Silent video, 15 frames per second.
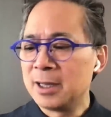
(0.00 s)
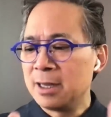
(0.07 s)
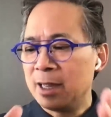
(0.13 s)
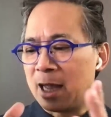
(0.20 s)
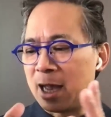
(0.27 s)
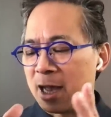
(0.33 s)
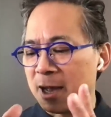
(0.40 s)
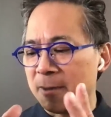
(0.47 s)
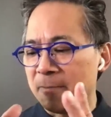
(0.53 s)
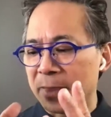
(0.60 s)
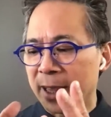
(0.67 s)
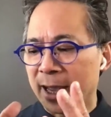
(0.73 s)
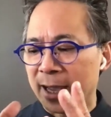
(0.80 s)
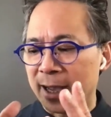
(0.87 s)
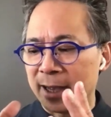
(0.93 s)

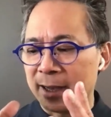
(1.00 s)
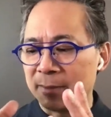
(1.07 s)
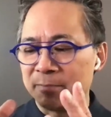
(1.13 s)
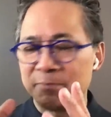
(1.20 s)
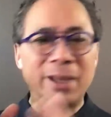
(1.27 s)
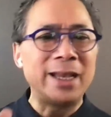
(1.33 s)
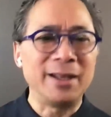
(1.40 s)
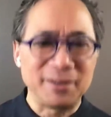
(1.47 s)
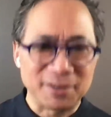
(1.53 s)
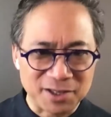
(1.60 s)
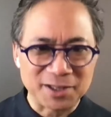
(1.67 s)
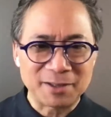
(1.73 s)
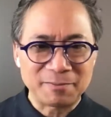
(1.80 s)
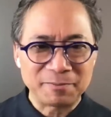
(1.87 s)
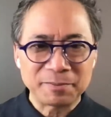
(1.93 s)
Beans
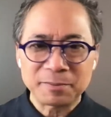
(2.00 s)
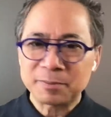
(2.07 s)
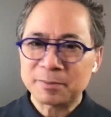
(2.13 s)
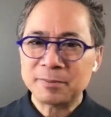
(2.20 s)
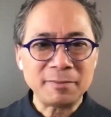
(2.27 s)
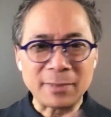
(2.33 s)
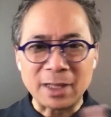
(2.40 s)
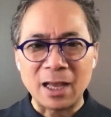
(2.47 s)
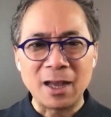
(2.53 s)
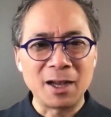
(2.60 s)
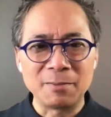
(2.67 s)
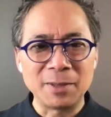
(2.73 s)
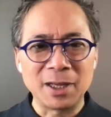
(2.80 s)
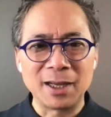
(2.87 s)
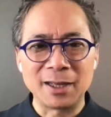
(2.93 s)

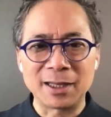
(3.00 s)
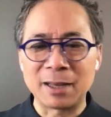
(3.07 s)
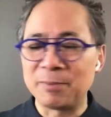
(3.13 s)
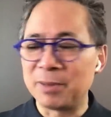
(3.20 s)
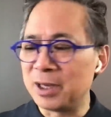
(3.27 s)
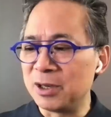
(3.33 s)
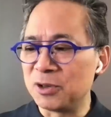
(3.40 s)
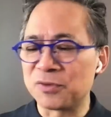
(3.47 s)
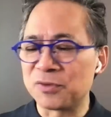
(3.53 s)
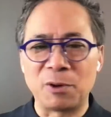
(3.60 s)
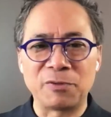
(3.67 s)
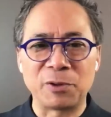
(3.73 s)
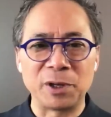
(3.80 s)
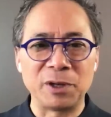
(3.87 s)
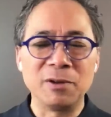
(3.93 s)
can be useful
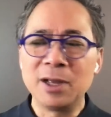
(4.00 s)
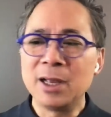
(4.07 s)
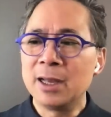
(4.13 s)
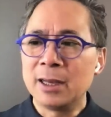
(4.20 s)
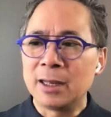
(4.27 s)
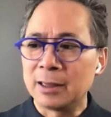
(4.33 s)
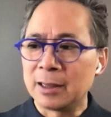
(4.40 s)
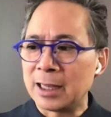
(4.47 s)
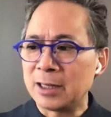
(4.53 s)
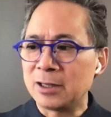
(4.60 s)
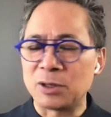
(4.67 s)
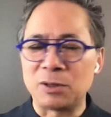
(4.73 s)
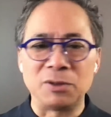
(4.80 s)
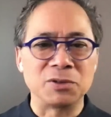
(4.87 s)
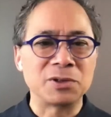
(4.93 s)
for you.
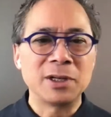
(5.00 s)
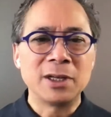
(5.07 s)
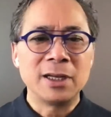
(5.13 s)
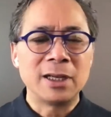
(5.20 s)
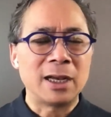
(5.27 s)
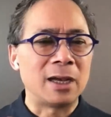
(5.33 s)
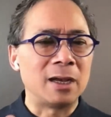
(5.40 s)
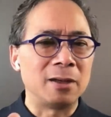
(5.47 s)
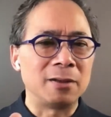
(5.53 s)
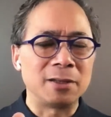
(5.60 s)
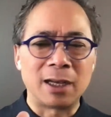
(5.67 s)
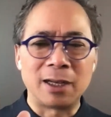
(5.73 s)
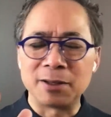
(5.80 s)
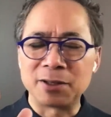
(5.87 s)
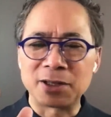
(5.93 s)
Lentils,
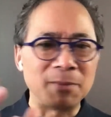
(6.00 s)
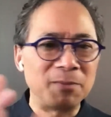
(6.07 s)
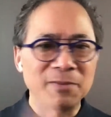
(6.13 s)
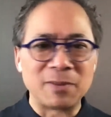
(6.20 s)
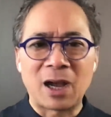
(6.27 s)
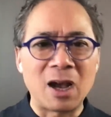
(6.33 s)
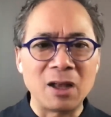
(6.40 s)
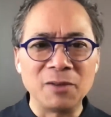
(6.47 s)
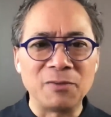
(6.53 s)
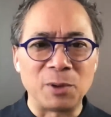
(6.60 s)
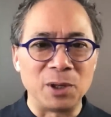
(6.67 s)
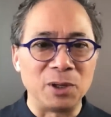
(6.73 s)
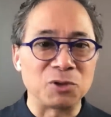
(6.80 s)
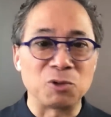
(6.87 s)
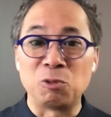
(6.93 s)
some olive
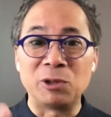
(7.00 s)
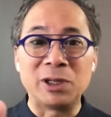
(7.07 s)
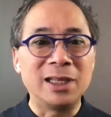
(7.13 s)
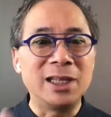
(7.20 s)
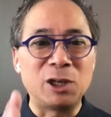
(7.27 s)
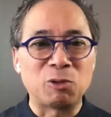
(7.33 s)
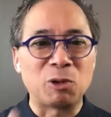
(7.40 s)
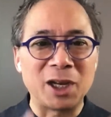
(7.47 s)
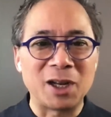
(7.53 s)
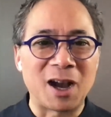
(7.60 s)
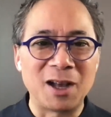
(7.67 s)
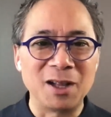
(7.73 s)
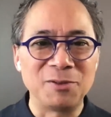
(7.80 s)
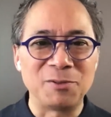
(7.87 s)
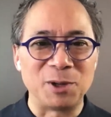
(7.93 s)
oils, really great
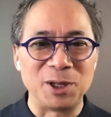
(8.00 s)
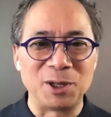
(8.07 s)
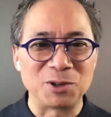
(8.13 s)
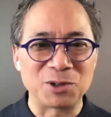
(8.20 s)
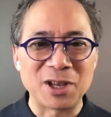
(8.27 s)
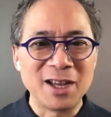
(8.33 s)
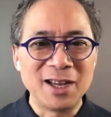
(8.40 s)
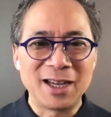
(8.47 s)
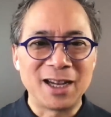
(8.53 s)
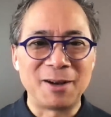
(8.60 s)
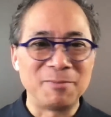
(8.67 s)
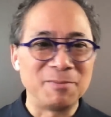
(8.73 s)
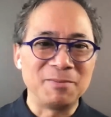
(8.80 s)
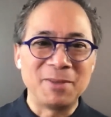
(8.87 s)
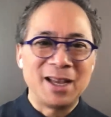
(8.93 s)
olive oils.
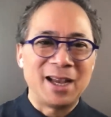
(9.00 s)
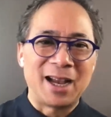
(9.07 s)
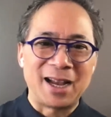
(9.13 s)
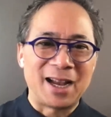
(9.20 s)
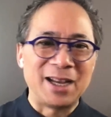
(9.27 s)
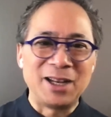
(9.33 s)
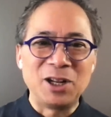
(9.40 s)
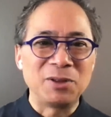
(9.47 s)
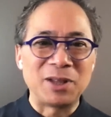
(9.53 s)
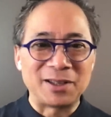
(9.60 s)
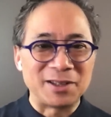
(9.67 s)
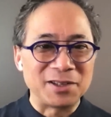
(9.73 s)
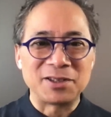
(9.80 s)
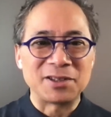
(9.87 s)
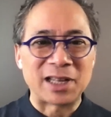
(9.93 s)
I know that
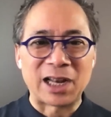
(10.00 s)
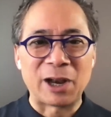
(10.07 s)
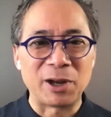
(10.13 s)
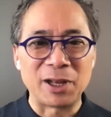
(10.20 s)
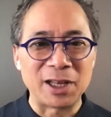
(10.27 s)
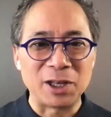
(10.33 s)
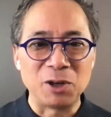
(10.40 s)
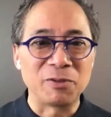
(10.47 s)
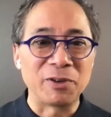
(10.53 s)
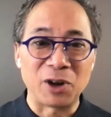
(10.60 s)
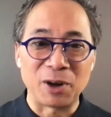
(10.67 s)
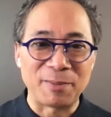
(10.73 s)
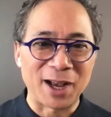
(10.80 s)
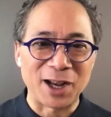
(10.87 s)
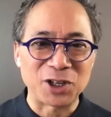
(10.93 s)
this is an area that you're very
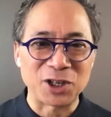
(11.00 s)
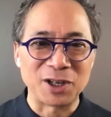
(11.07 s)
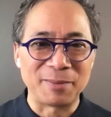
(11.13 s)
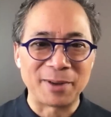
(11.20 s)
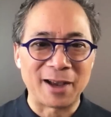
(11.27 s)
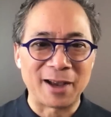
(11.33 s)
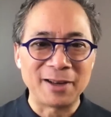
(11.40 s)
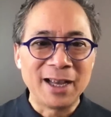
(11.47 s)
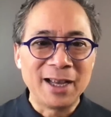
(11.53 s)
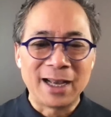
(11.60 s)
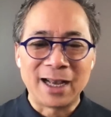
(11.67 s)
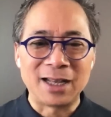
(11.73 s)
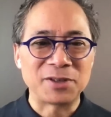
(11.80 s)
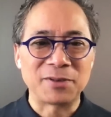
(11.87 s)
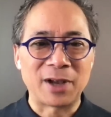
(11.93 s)
passionate about,
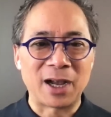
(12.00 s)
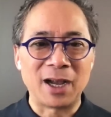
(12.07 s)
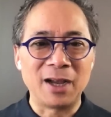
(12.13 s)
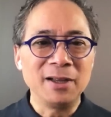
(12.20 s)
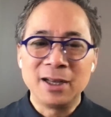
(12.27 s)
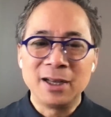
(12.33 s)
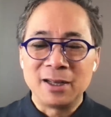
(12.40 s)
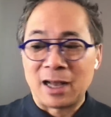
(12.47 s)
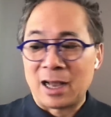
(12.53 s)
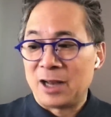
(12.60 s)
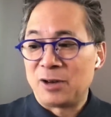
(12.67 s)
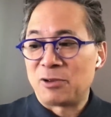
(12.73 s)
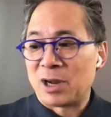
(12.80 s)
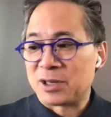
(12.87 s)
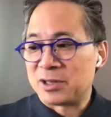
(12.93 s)
as have I.
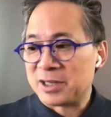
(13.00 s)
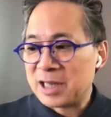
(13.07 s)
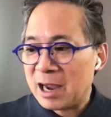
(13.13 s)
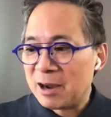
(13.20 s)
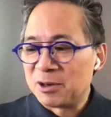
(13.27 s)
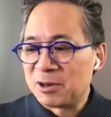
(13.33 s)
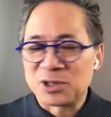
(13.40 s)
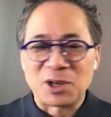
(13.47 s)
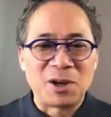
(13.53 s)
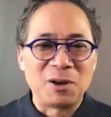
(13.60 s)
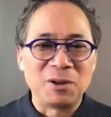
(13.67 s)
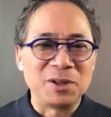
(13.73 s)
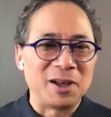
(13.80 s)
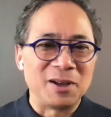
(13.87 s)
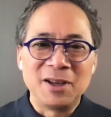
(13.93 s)

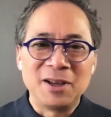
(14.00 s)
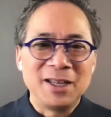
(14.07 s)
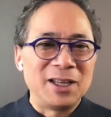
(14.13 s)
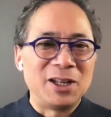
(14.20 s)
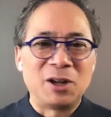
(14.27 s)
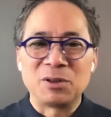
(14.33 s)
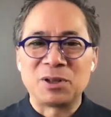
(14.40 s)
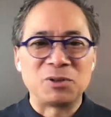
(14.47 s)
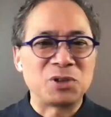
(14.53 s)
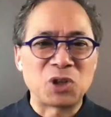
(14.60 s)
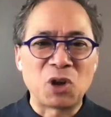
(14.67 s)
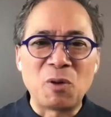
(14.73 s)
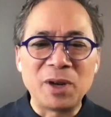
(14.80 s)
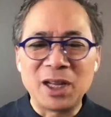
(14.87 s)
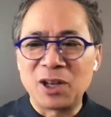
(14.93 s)
Hydroxytyrosol, there's so
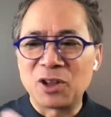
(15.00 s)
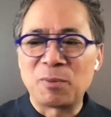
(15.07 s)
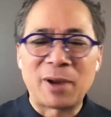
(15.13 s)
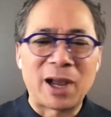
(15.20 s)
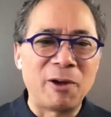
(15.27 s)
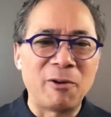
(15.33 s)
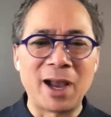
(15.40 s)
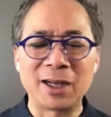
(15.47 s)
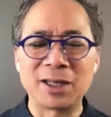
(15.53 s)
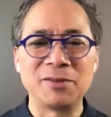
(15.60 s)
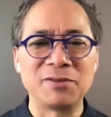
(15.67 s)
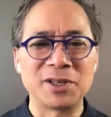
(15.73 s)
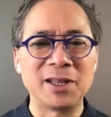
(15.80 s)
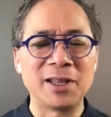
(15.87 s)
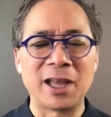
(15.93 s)
many other bioactives
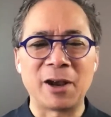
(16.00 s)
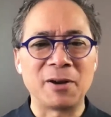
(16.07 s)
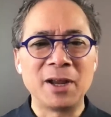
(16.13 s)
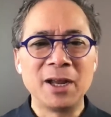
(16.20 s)
in there.